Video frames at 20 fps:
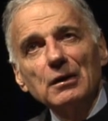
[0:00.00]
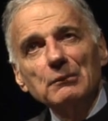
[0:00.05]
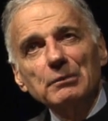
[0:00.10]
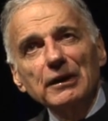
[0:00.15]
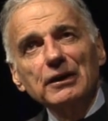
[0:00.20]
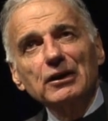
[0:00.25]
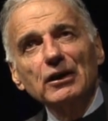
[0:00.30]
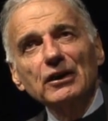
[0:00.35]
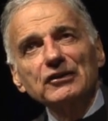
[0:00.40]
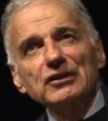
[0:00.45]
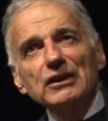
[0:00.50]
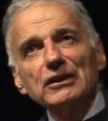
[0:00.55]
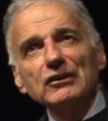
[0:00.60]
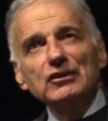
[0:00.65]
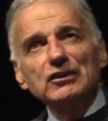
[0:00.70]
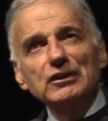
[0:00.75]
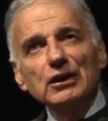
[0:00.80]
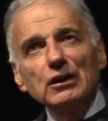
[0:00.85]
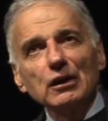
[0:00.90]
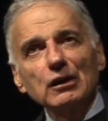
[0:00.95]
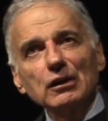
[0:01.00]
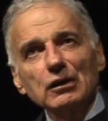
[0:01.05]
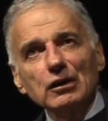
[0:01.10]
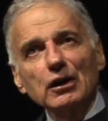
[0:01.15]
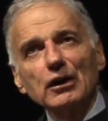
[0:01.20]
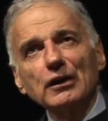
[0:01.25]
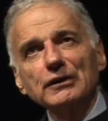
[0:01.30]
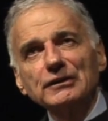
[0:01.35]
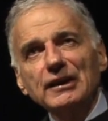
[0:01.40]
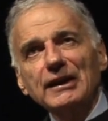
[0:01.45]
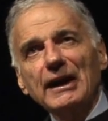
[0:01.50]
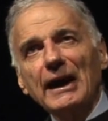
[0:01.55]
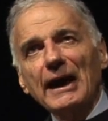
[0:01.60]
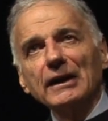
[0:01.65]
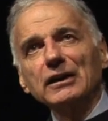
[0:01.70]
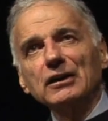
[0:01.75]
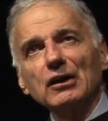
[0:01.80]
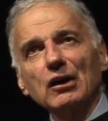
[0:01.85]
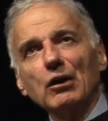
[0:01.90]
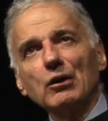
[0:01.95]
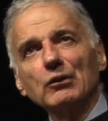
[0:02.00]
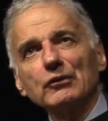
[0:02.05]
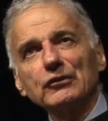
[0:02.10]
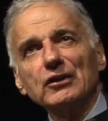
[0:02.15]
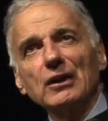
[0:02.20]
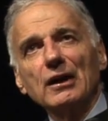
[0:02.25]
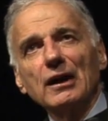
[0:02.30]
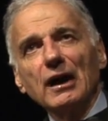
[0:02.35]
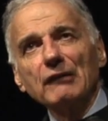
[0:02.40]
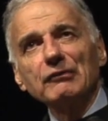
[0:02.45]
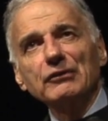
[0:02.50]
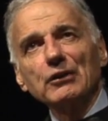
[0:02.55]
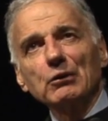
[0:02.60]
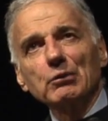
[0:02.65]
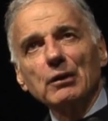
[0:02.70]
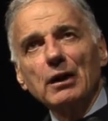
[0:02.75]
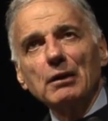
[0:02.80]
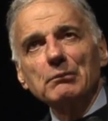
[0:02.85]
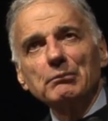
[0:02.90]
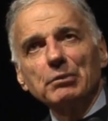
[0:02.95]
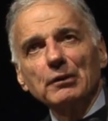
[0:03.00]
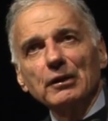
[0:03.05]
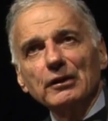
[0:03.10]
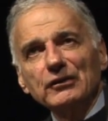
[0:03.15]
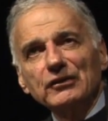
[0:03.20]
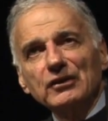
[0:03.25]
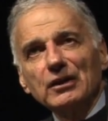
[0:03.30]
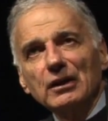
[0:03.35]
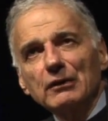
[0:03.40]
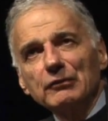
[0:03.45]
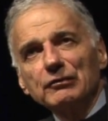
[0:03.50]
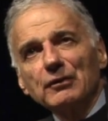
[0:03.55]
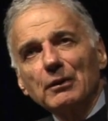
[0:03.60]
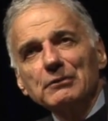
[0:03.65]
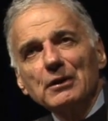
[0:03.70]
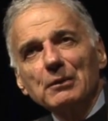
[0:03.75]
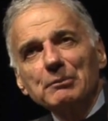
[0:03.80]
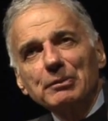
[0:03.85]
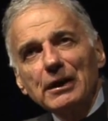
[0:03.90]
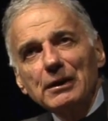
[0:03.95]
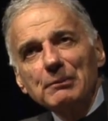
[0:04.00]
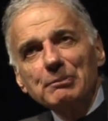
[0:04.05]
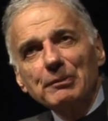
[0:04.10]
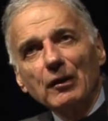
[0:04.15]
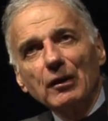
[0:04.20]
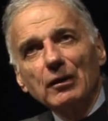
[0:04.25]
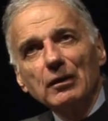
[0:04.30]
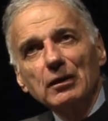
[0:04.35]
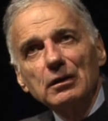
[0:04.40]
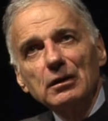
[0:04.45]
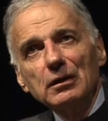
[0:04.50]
Because he still heard the echoes of the rumbles from the people,